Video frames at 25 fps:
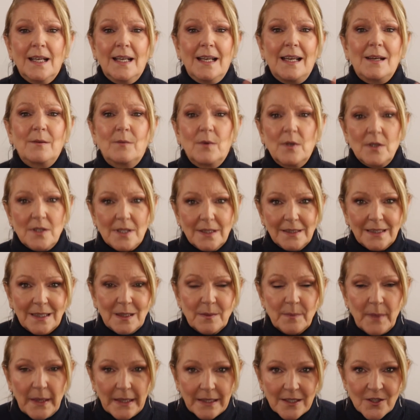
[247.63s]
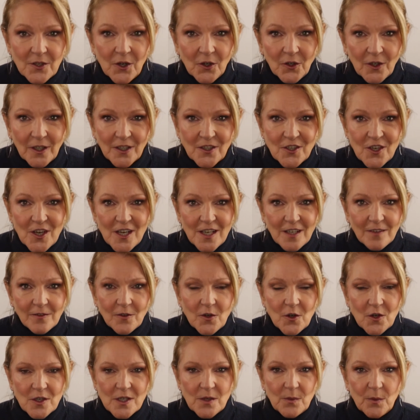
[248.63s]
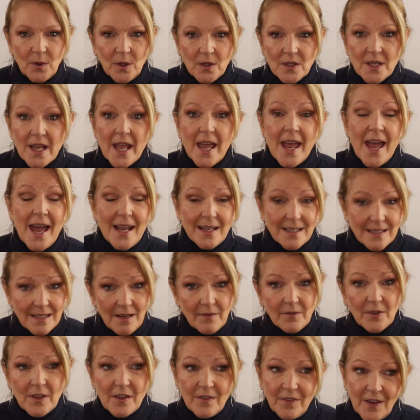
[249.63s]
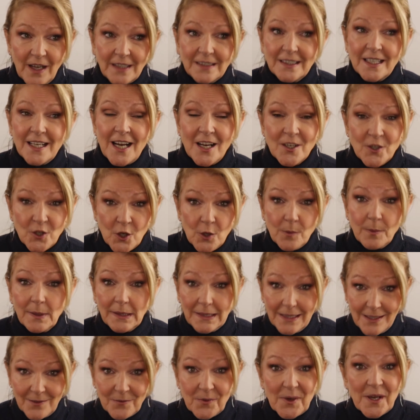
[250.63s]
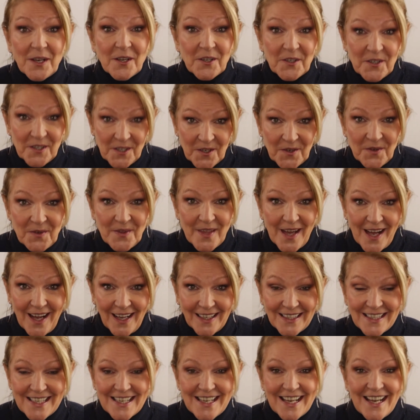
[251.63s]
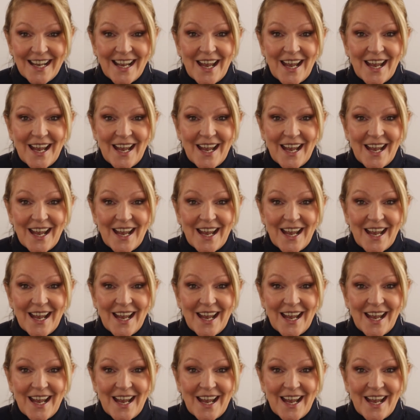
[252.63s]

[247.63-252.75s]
It was a little bit tongue-in-cheek, of course it was, except for the fact that I do believe we could do that.